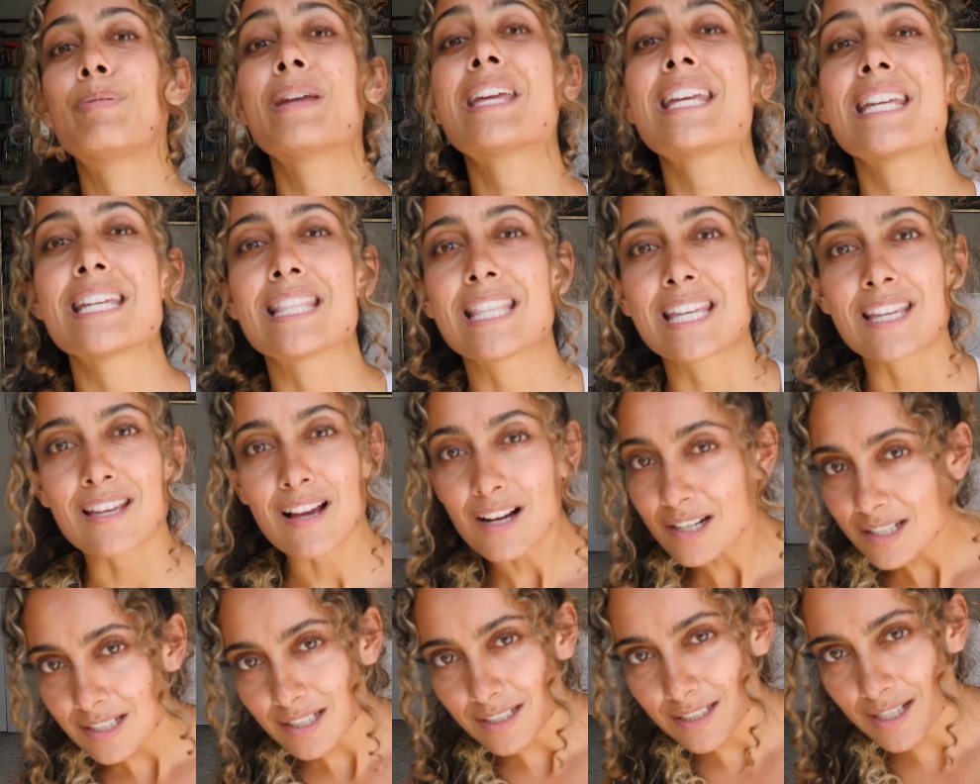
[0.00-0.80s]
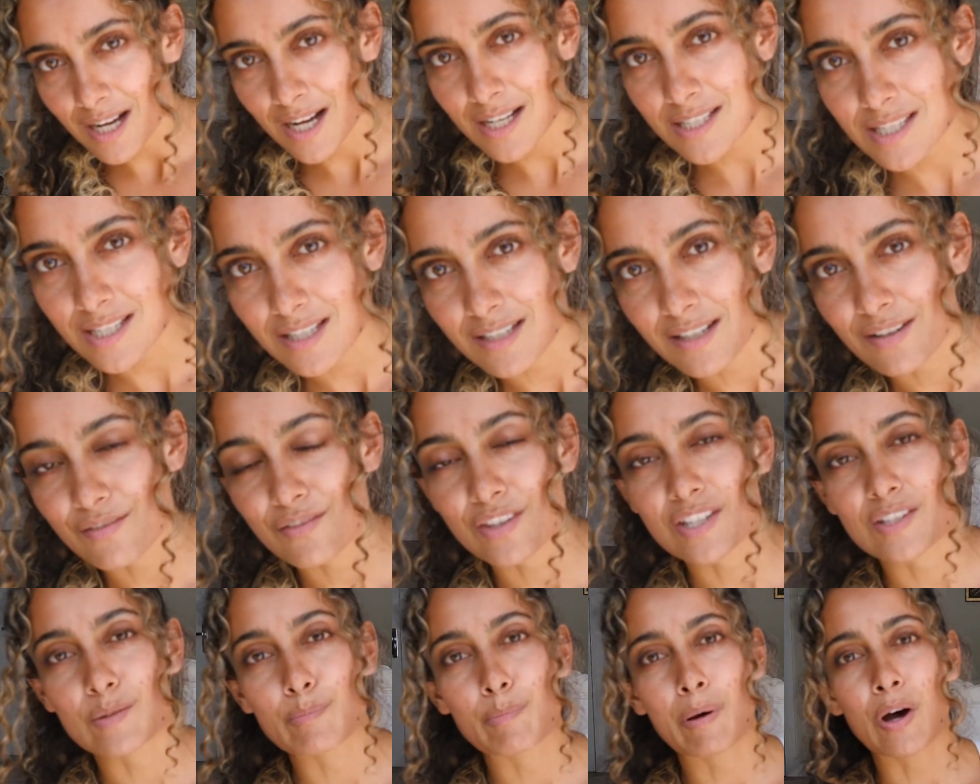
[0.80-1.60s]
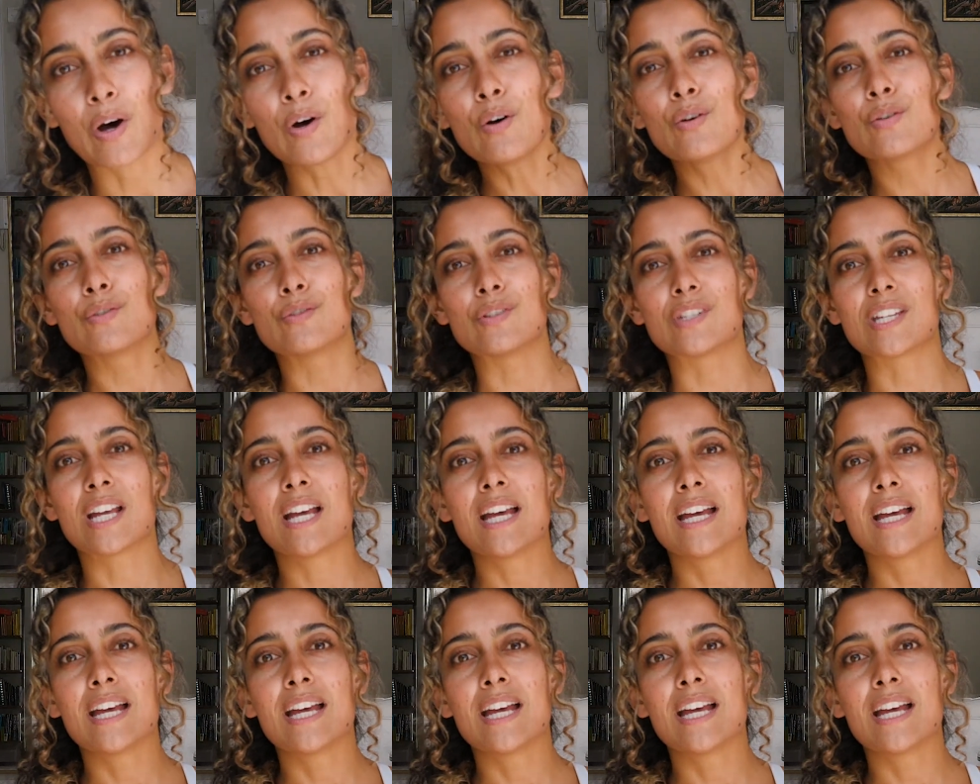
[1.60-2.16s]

be the younger cousin of this pose,